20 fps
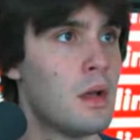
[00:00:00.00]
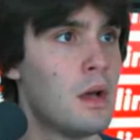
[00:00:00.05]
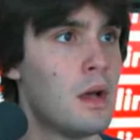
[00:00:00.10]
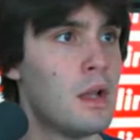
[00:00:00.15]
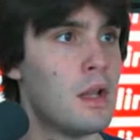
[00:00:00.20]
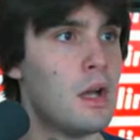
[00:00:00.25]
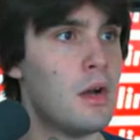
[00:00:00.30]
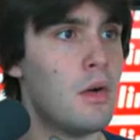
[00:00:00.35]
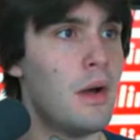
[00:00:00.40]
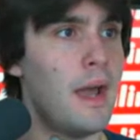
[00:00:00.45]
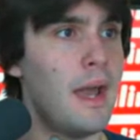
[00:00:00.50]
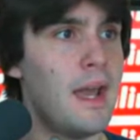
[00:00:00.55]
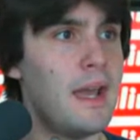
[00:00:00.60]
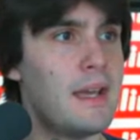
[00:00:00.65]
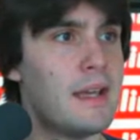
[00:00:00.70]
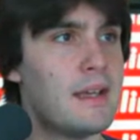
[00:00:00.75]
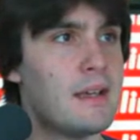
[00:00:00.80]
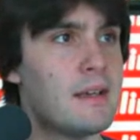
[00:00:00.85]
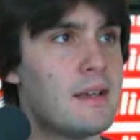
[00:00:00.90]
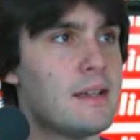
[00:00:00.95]
Hello,
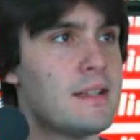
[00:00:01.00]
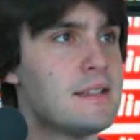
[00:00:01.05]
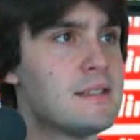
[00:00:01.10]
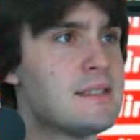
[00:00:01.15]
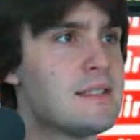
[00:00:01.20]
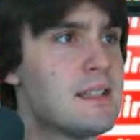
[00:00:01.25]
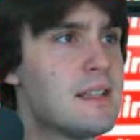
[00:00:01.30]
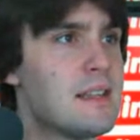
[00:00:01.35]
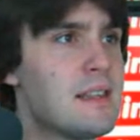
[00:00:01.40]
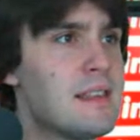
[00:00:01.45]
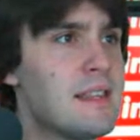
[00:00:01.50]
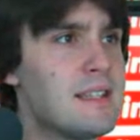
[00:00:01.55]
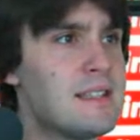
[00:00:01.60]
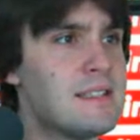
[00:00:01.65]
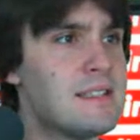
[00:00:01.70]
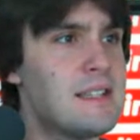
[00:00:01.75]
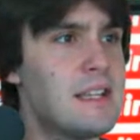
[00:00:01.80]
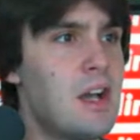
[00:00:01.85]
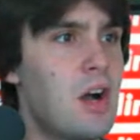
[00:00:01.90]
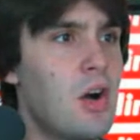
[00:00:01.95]
hey, is
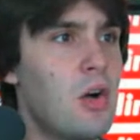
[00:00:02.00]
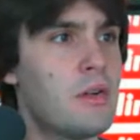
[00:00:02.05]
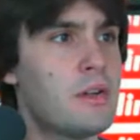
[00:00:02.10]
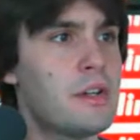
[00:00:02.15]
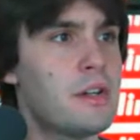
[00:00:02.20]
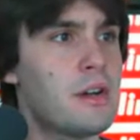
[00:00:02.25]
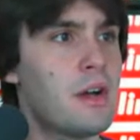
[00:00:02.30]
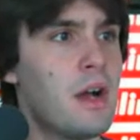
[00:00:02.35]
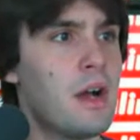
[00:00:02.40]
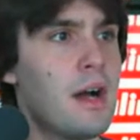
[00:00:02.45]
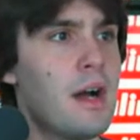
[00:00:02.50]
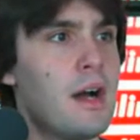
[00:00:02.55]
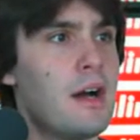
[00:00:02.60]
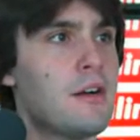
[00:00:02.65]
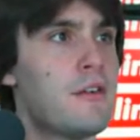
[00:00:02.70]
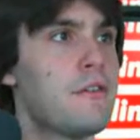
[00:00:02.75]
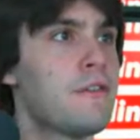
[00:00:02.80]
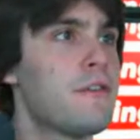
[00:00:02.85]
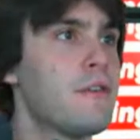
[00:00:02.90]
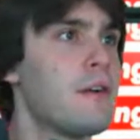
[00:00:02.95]
this the owner
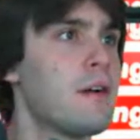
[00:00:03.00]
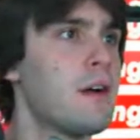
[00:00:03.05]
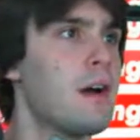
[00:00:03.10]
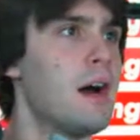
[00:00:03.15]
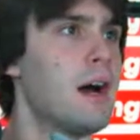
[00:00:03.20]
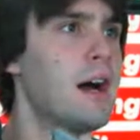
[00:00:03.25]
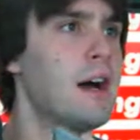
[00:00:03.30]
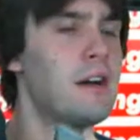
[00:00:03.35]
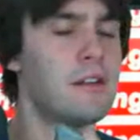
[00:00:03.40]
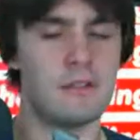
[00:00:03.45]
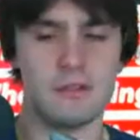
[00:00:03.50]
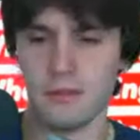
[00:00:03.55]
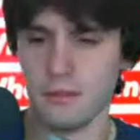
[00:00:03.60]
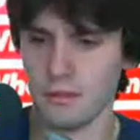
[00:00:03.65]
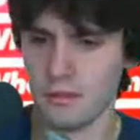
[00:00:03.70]
of, I'm